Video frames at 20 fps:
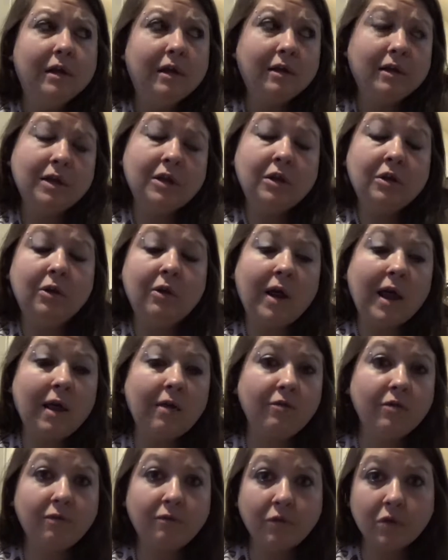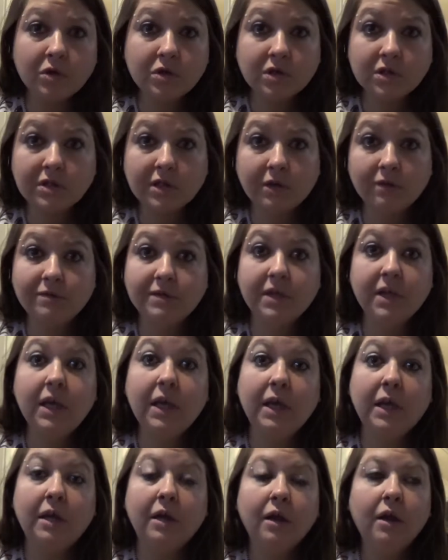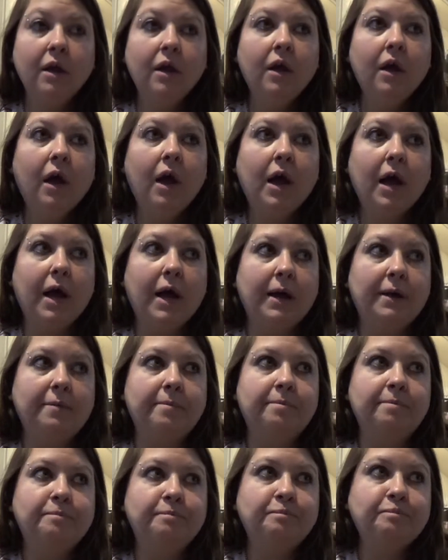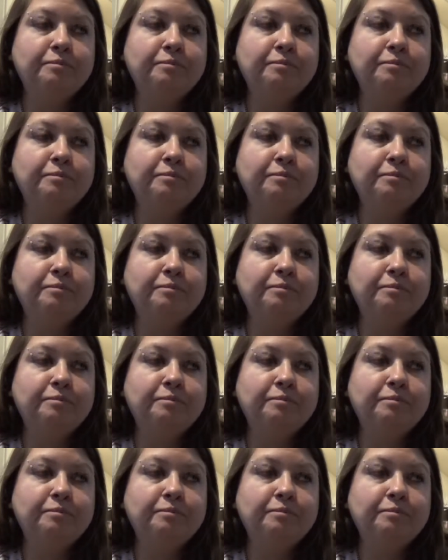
then you don't have to force yourself to eat. Um,